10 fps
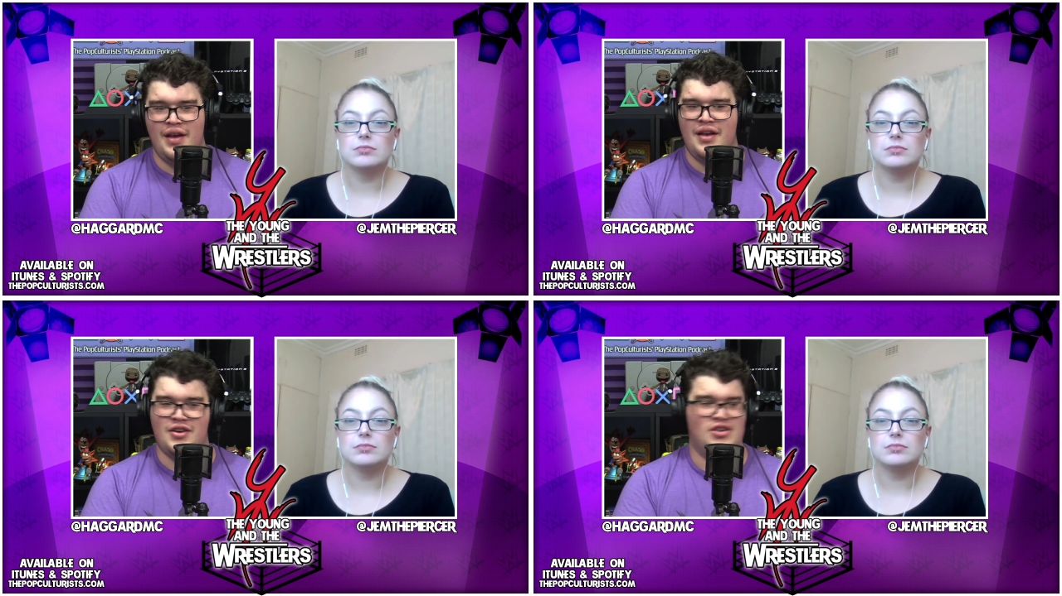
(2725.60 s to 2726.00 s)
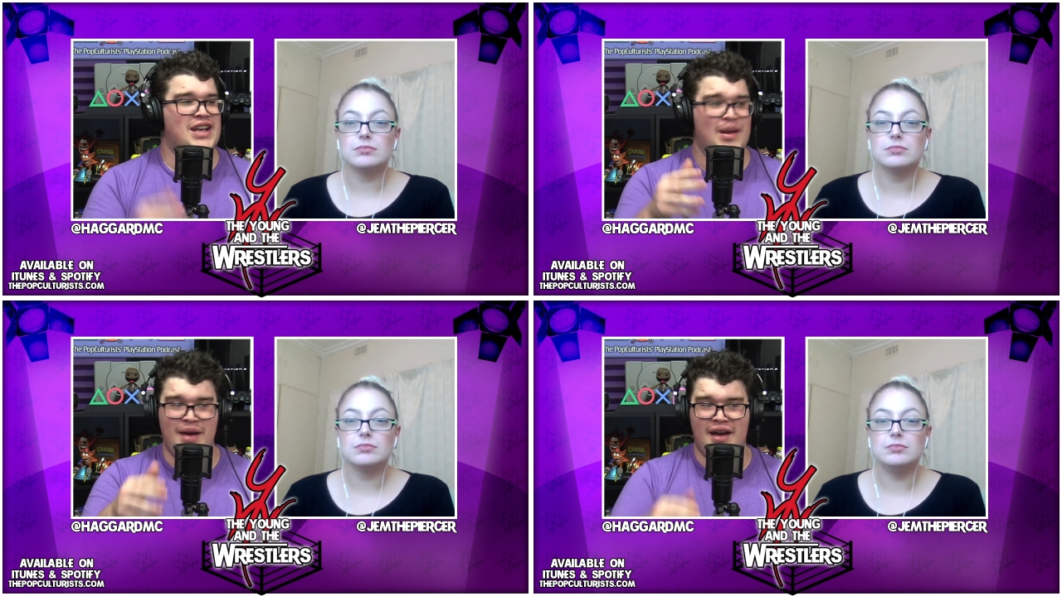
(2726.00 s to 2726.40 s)
Speaker 1: because she
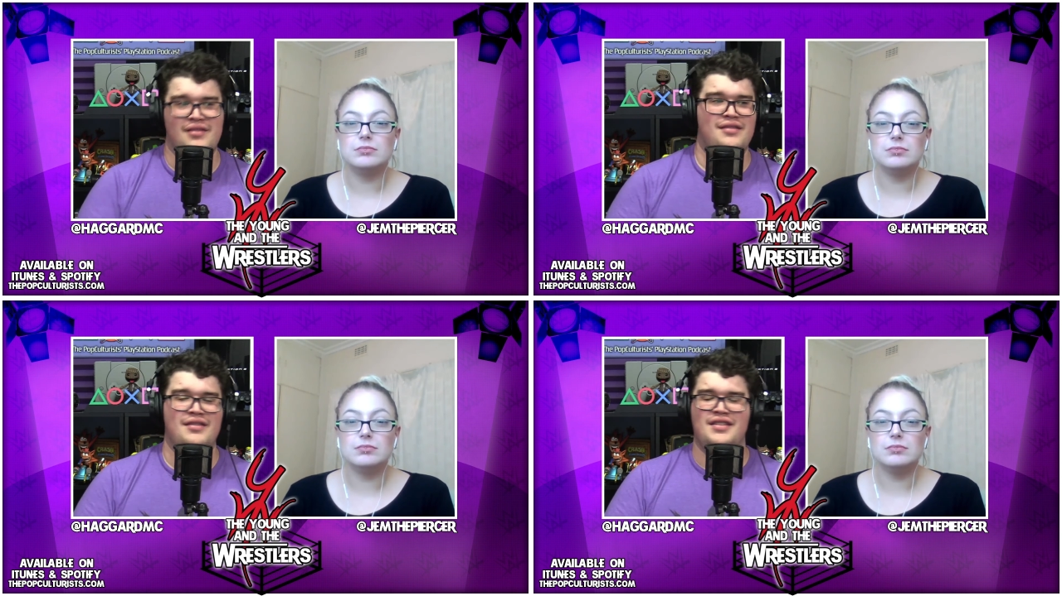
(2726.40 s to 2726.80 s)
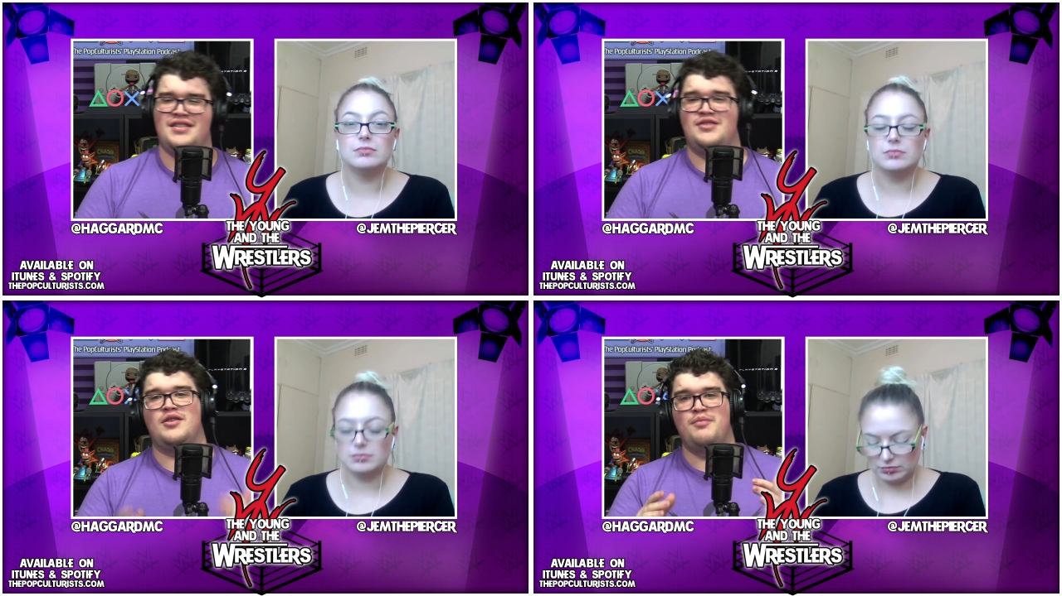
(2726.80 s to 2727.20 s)
came out,
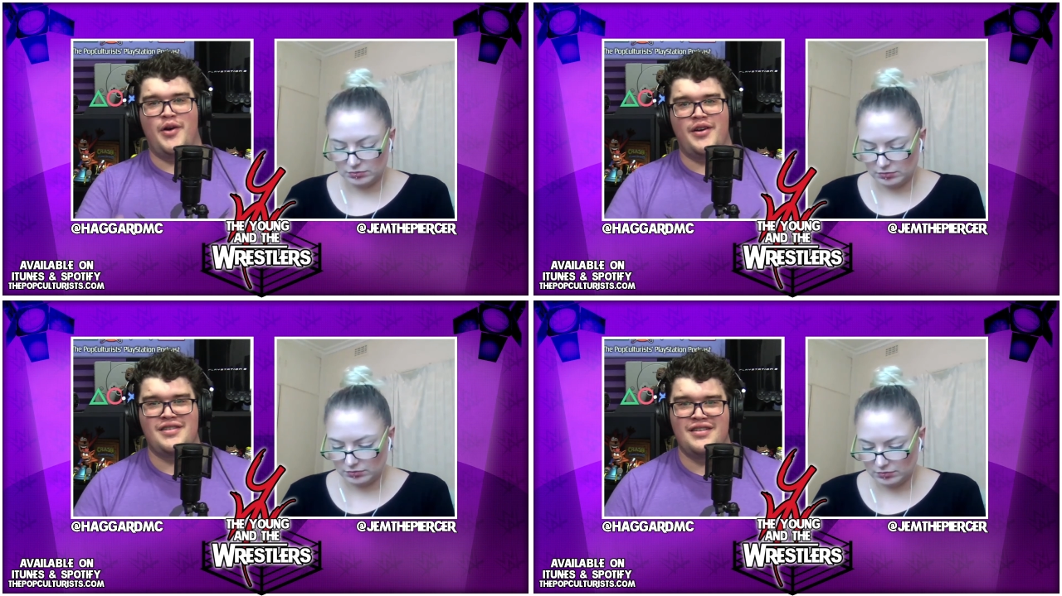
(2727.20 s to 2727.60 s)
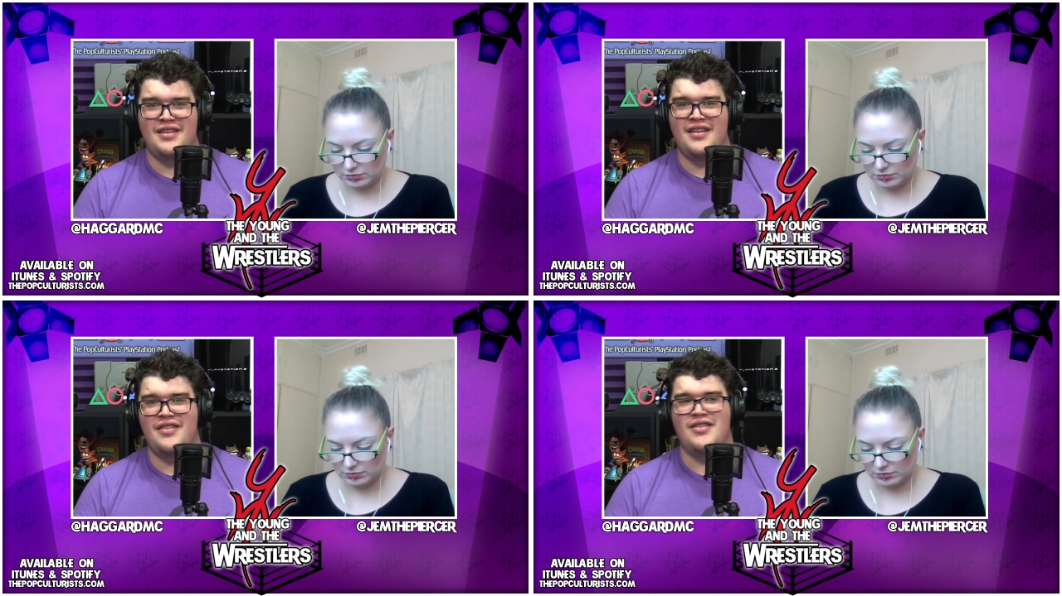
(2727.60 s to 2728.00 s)
she's looking boss.
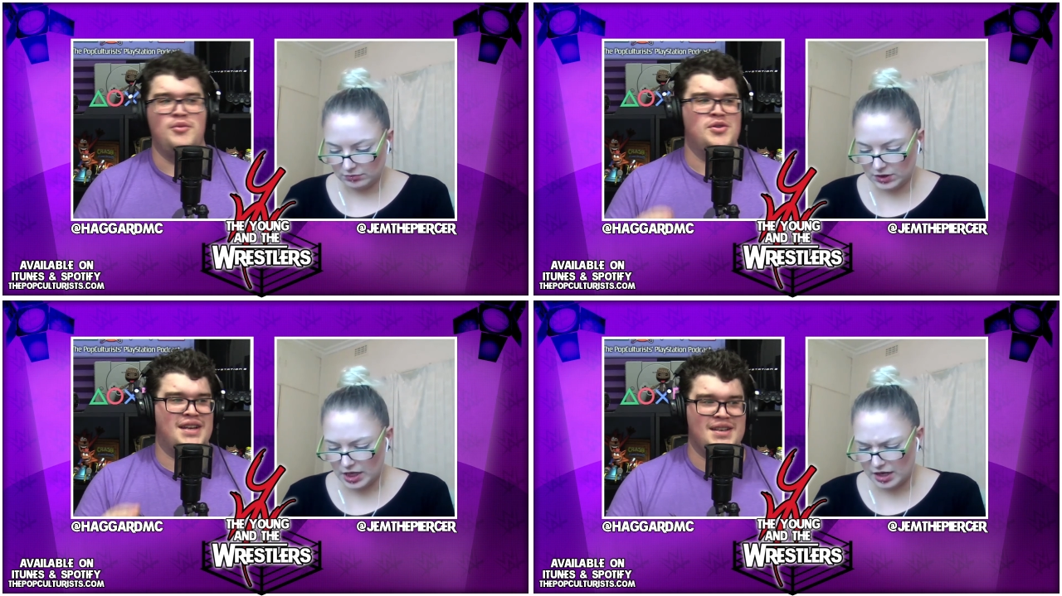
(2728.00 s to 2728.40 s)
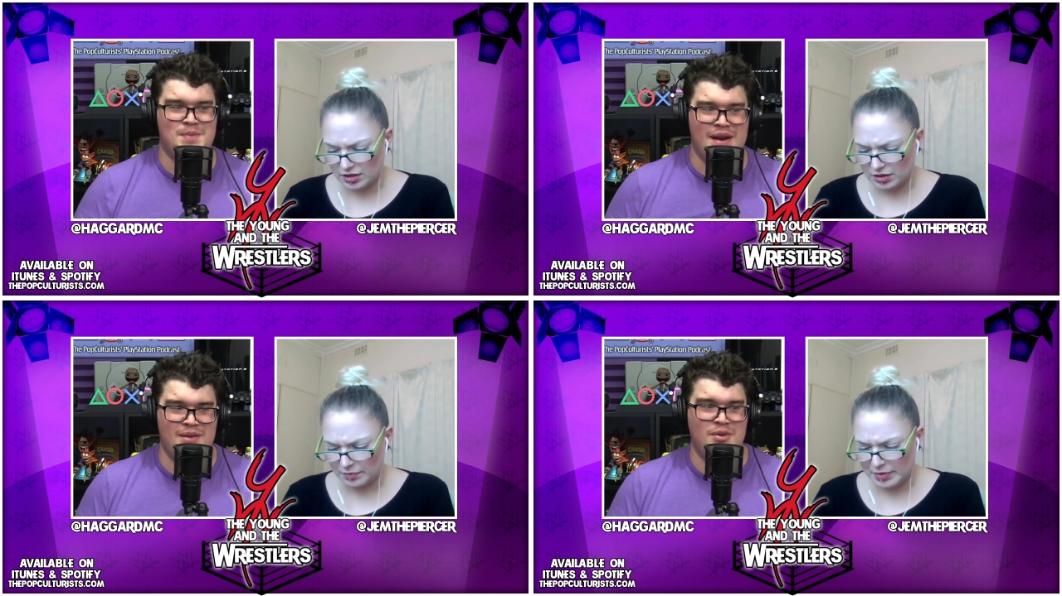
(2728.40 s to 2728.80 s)
The music is
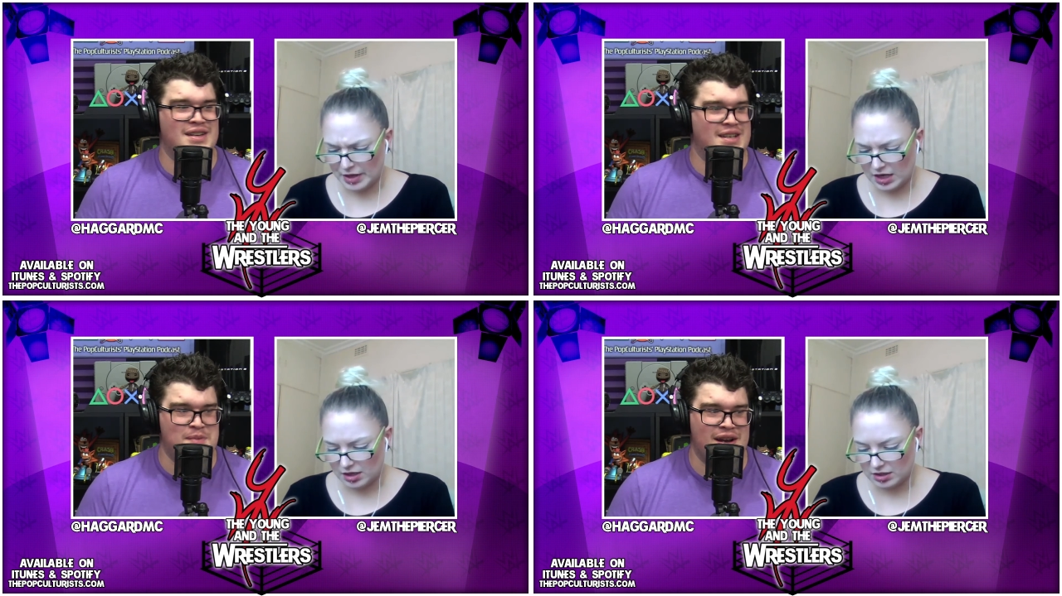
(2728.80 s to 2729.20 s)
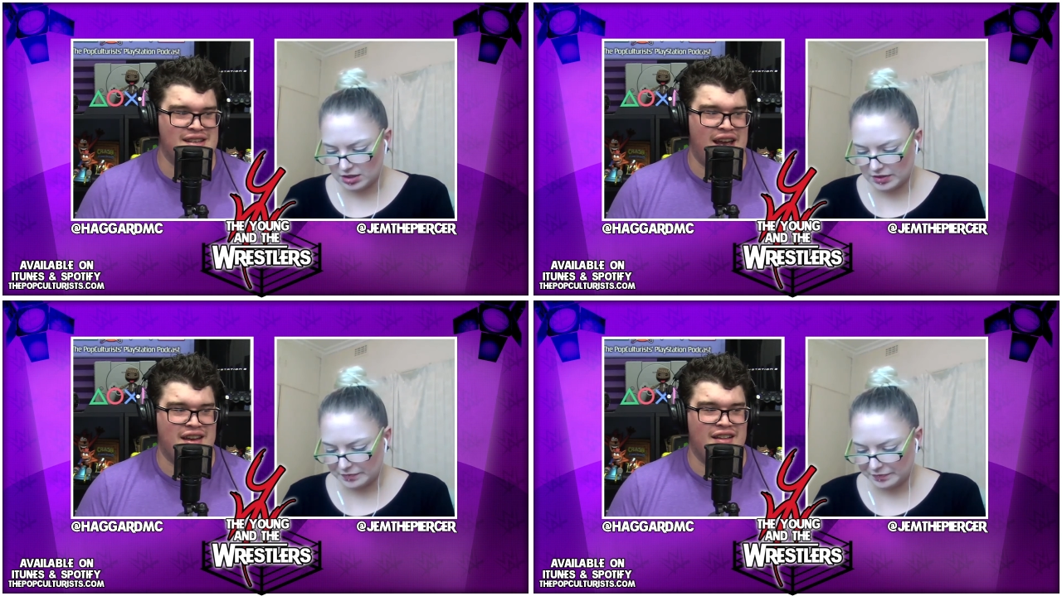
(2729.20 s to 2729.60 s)

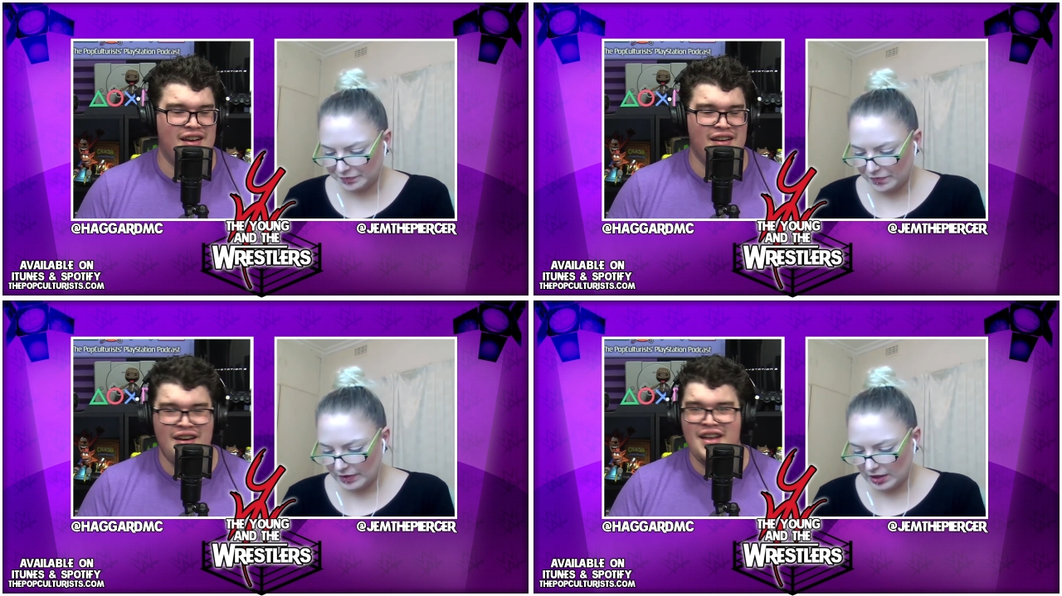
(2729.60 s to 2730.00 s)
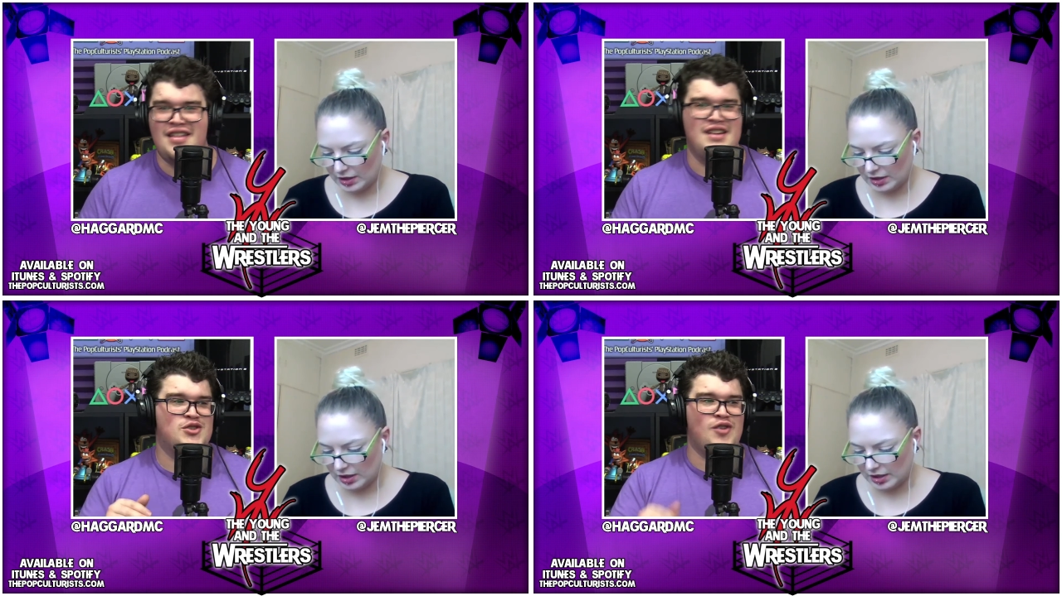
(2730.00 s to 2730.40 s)
spectacular.
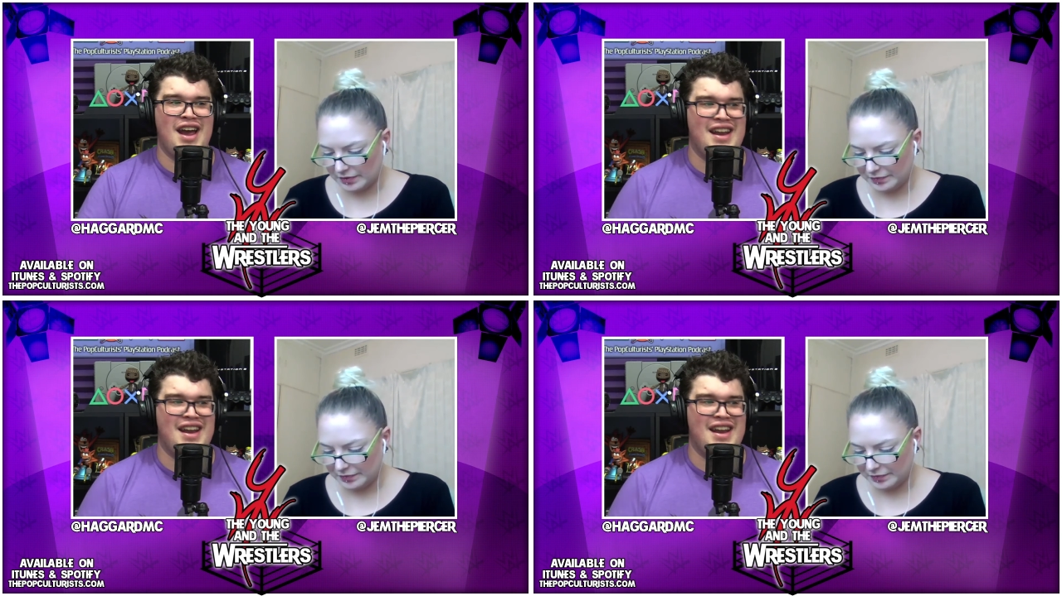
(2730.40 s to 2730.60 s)
That Australian